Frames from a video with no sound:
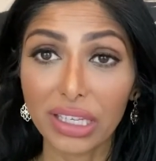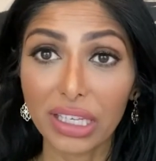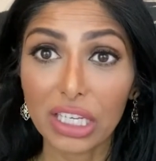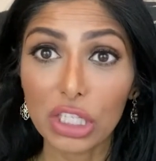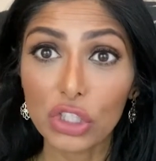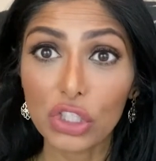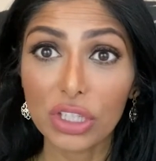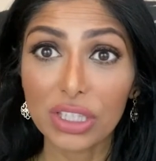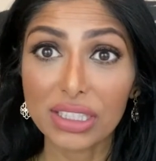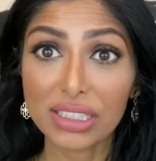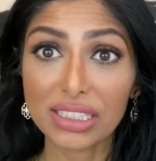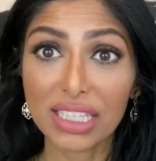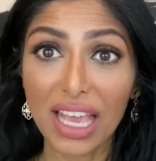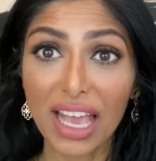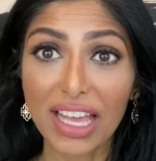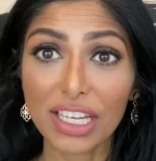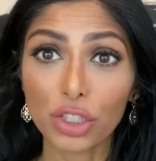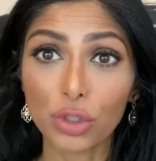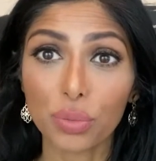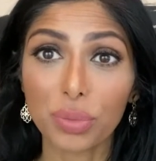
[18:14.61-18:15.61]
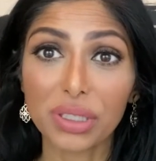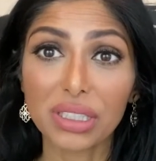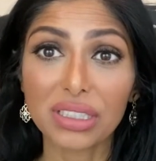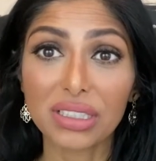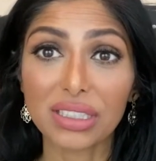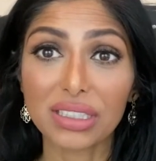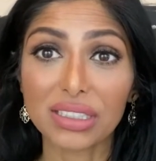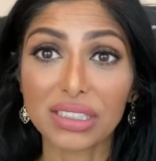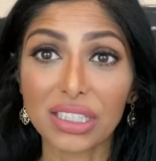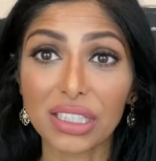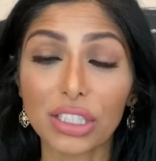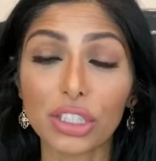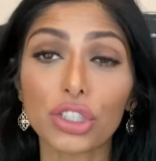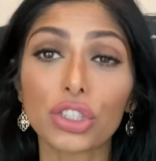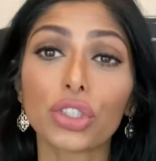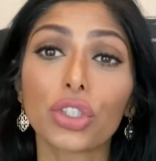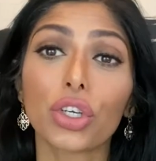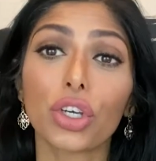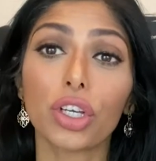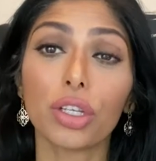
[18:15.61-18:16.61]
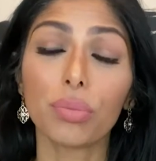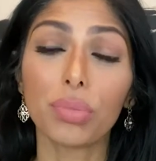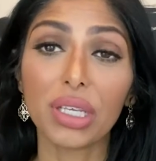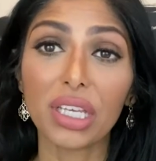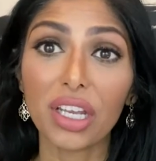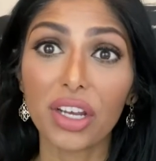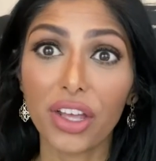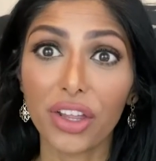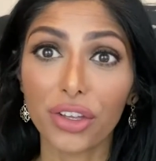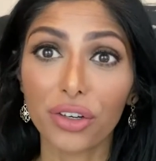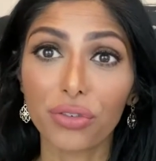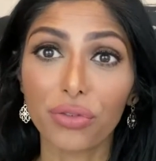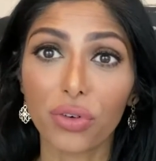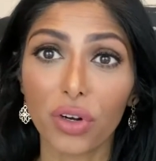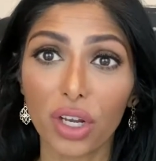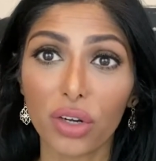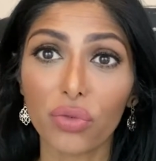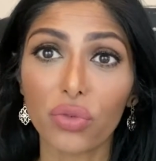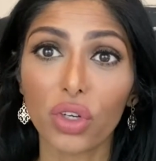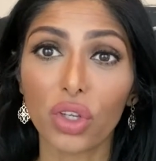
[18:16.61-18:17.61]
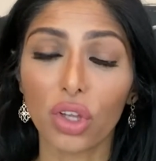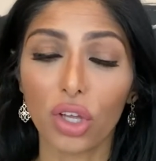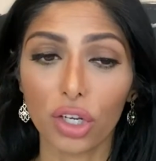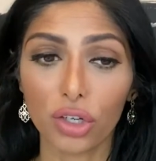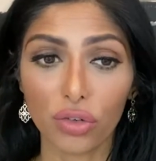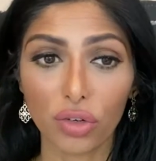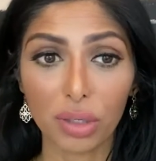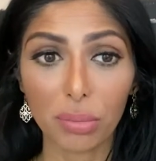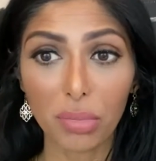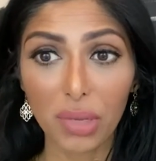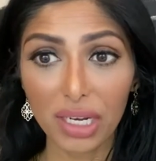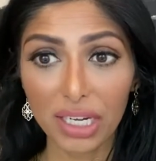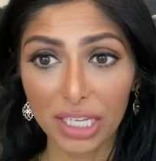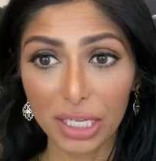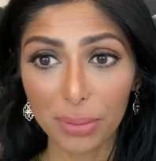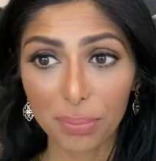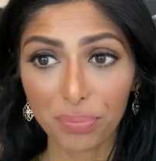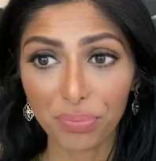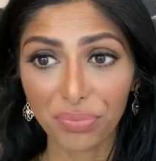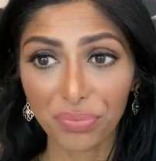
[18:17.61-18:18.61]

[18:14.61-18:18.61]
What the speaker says: each of these cash businesses could be another front for laundering money.